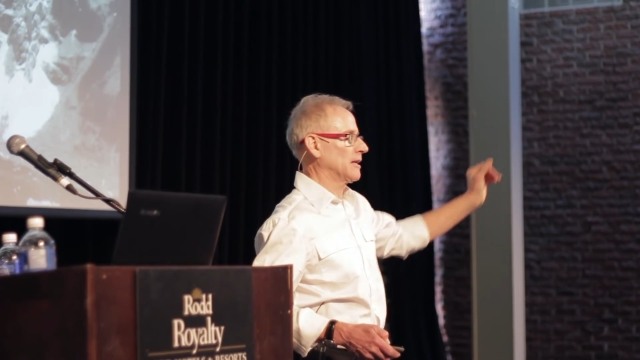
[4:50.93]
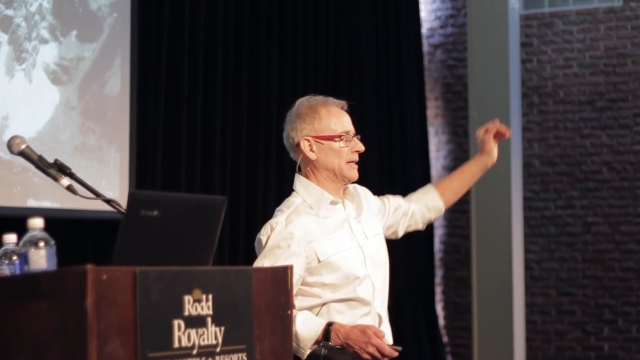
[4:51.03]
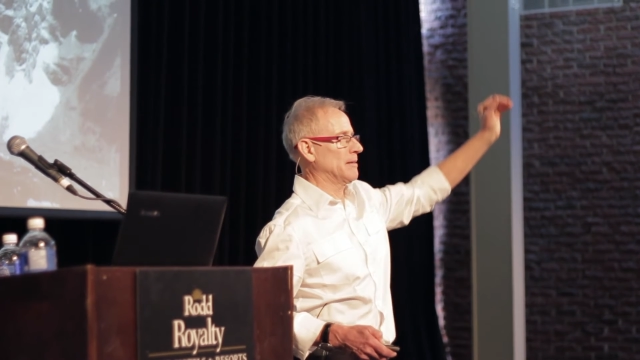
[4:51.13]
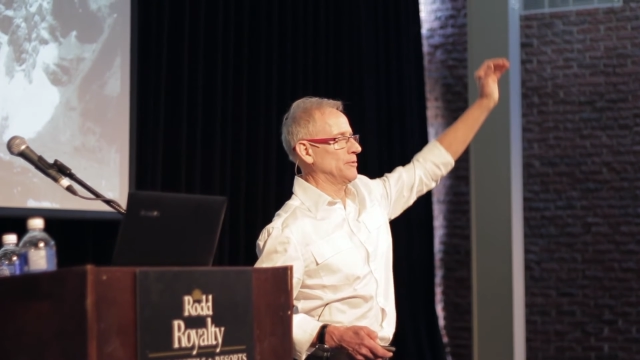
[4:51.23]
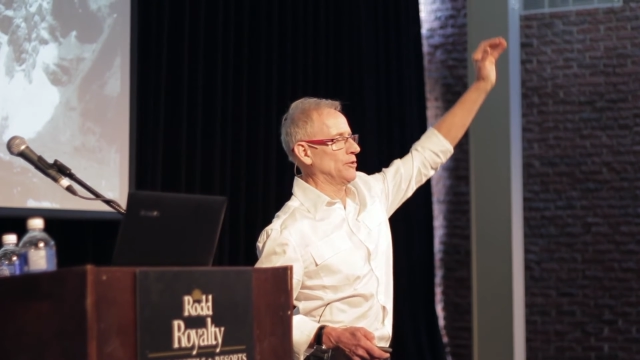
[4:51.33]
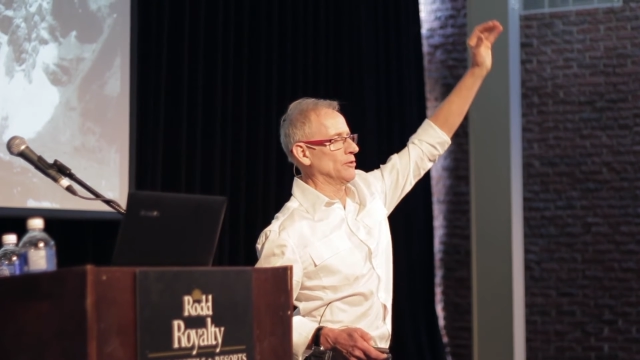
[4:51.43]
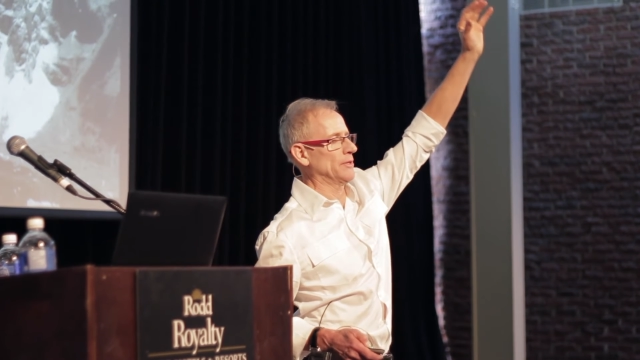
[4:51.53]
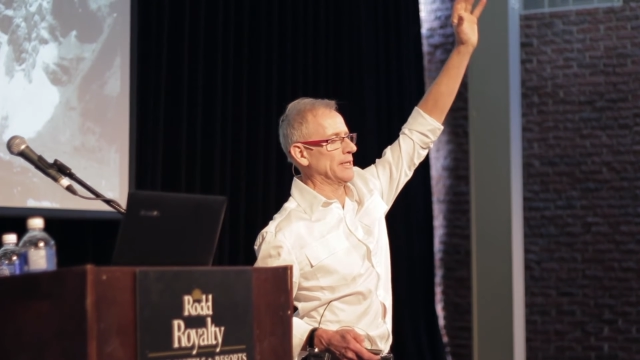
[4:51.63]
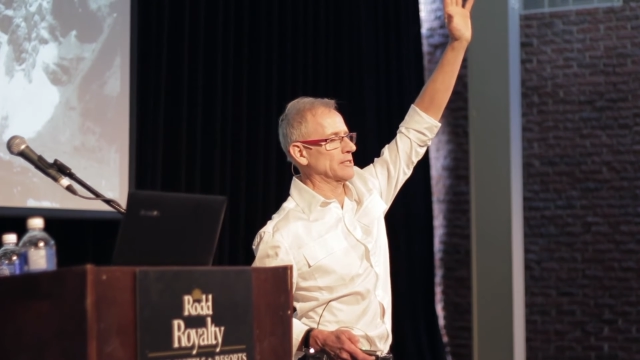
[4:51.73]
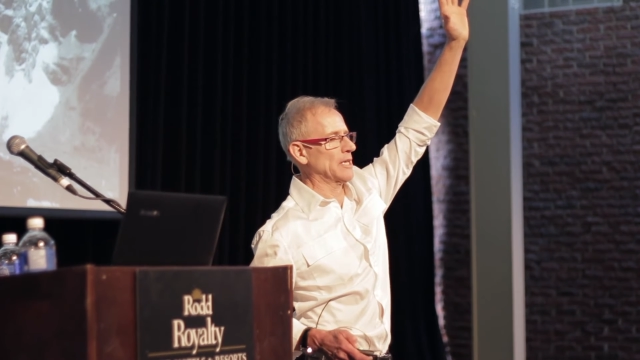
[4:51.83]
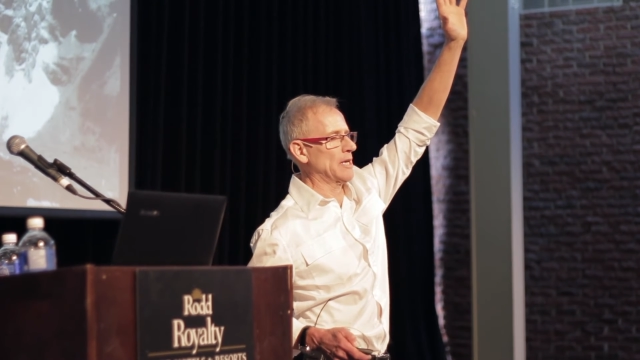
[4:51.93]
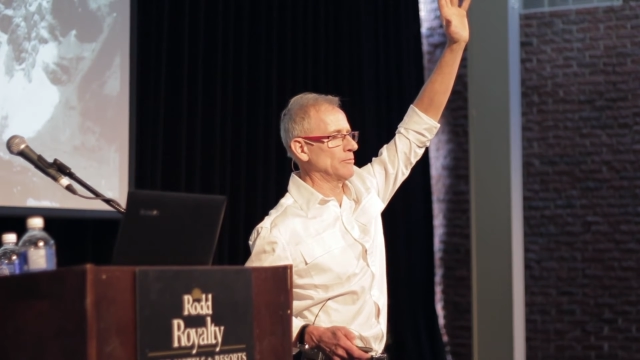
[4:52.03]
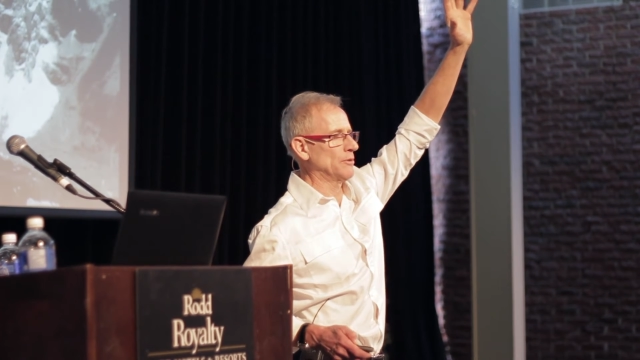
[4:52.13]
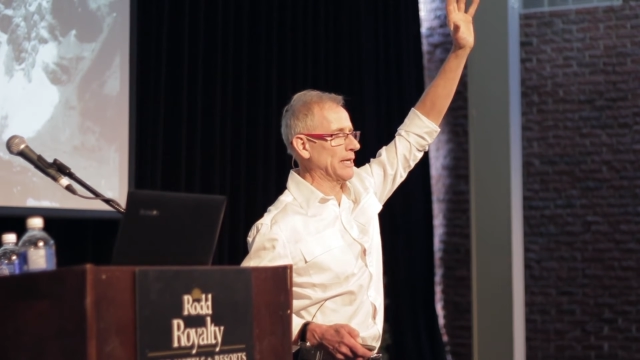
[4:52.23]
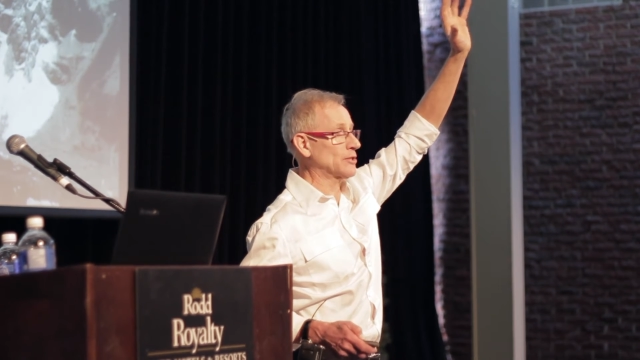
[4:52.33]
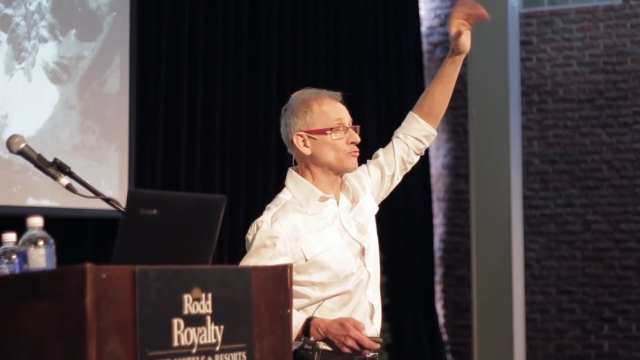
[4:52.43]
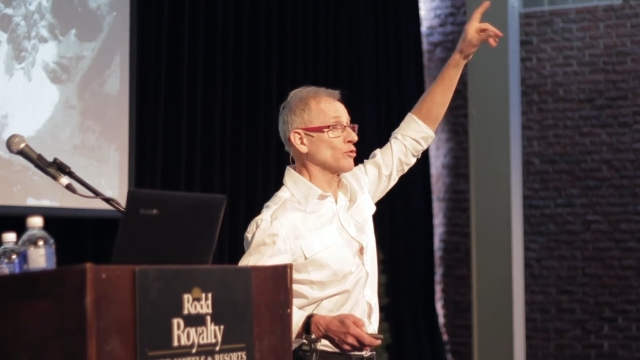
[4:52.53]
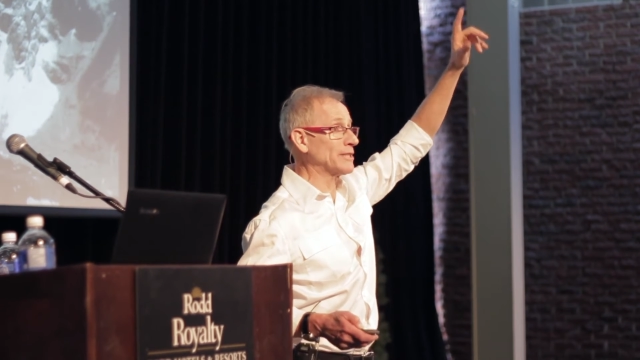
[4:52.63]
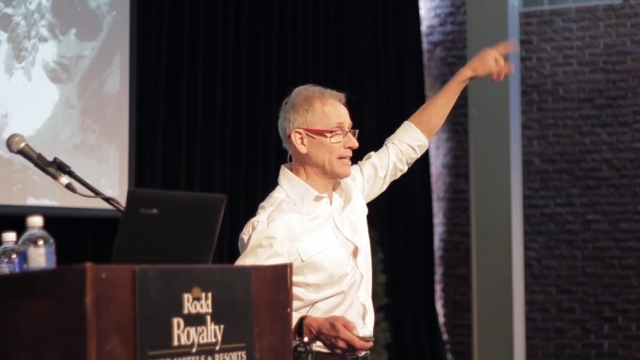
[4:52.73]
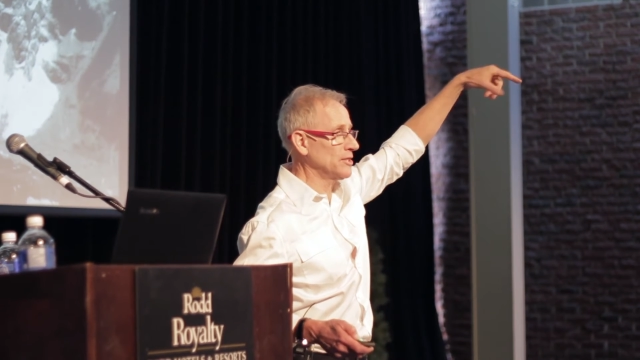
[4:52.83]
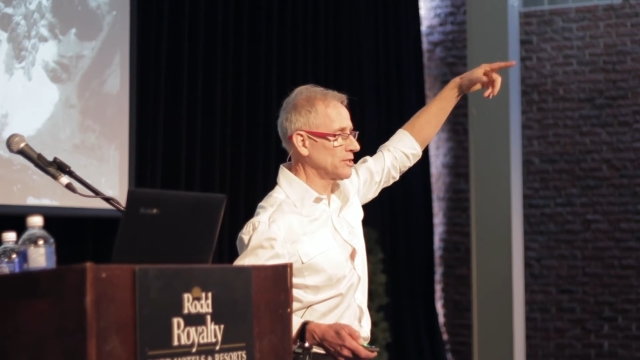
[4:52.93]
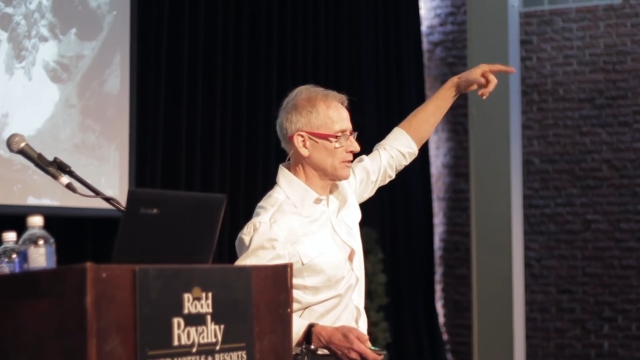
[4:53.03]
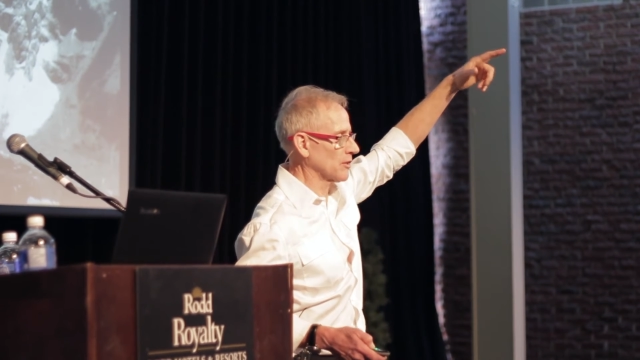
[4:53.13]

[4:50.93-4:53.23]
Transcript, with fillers: Climb, you go the next time, next rotation,